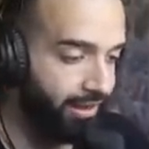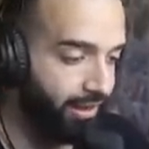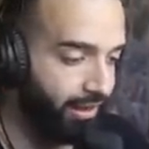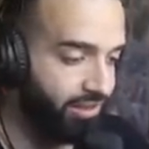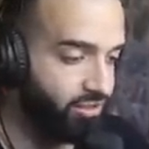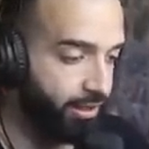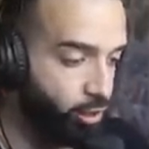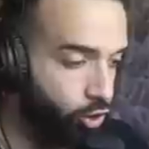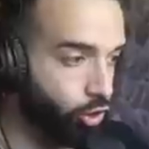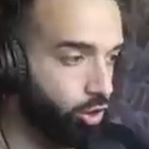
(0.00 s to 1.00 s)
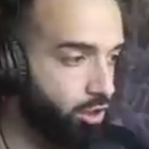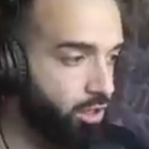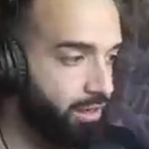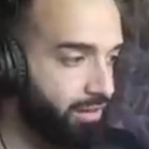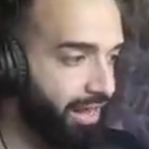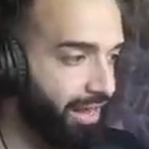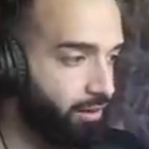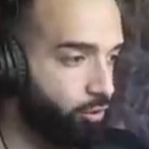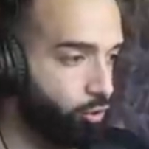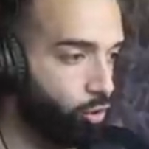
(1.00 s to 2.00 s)
is to ensure that you
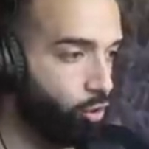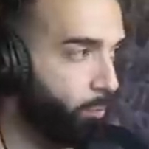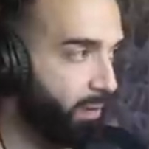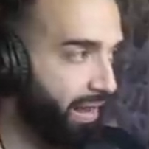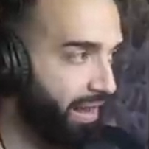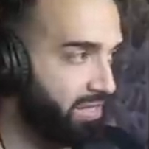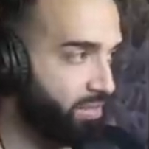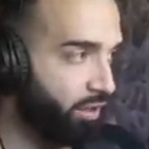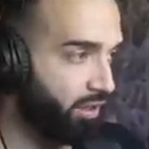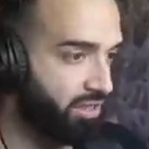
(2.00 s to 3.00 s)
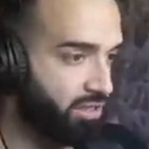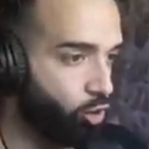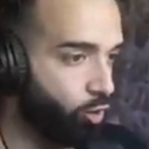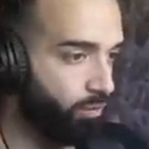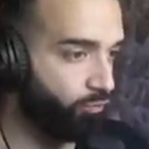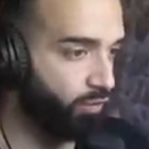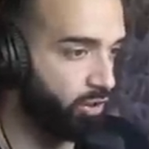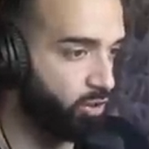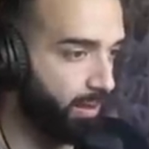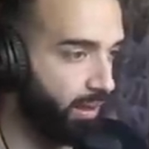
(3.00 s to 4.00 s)
don't open hands of like let's say you open field
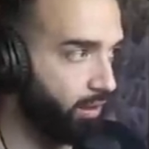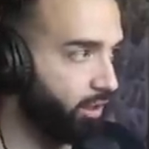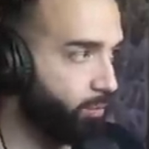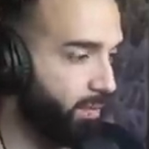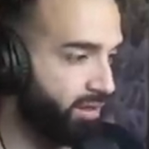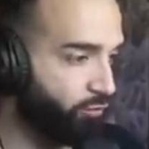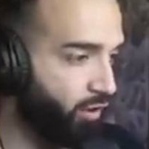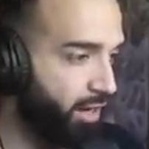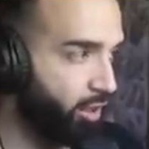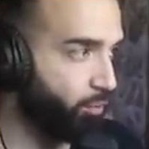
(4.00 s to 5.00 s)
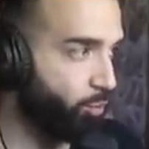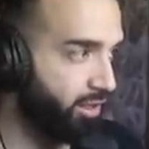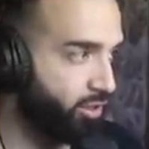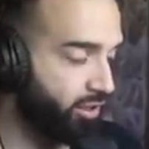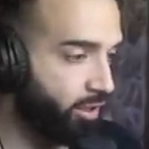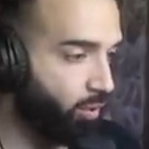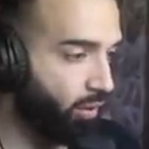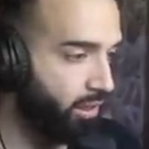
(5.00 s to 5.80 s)
spell, Libromancer fire, Libromancer geek boy,